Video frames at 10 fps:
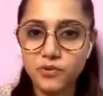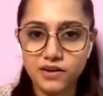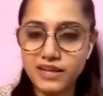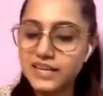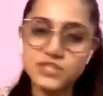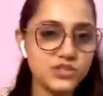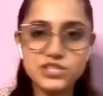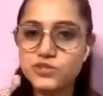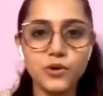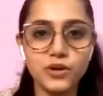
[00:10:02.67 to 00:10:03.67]
poor. He is
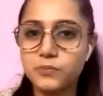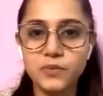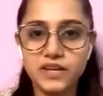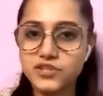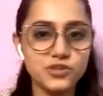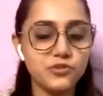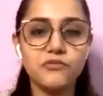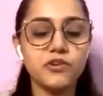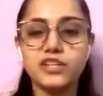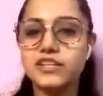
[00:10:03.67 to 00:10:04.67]
just going to punish you
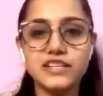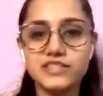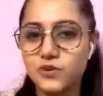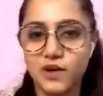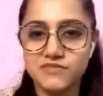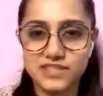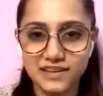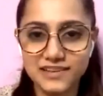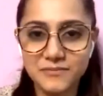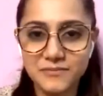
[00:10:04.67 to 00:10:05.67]
for the deeds you have
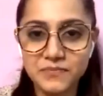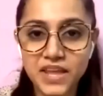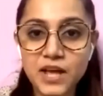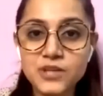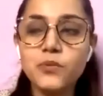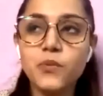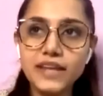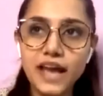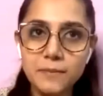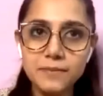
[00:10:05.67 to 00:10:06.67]
done. So,
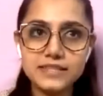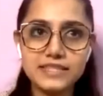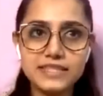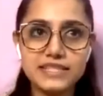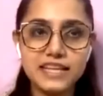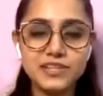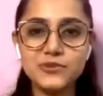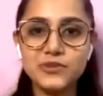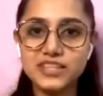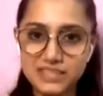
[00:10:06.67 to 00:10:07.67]
what happens is that
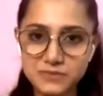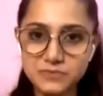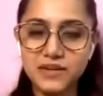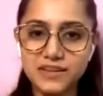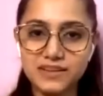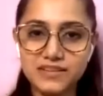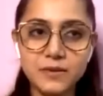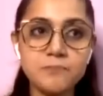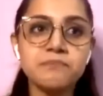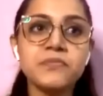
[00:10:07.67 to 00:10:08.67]
during this
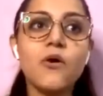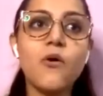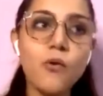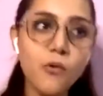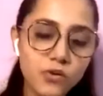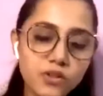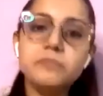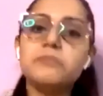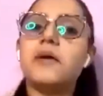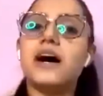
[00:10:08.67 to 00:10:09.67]
period, all
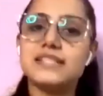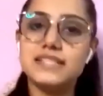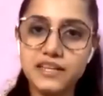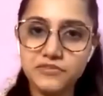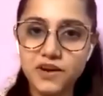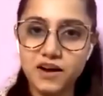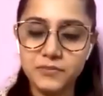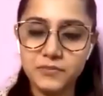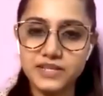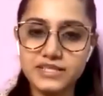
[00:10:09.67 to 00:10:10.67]
the past life
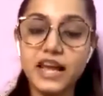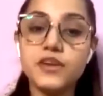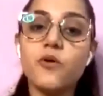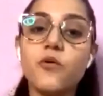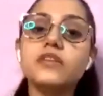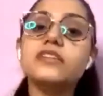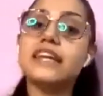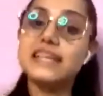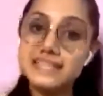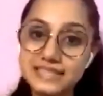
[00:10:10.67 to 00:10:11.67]
karmas and all
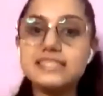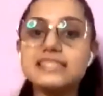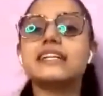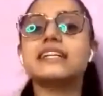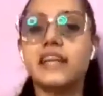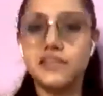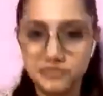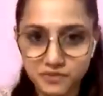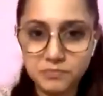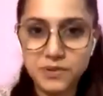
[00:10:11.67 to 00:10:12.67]
the existing
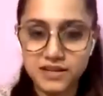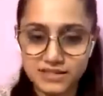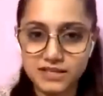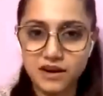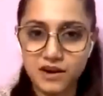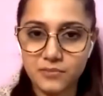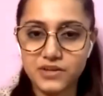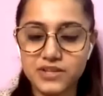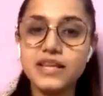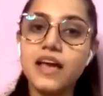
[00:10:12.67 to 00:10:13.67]
life past
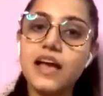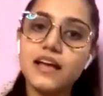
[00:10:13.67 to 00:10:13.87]
karmas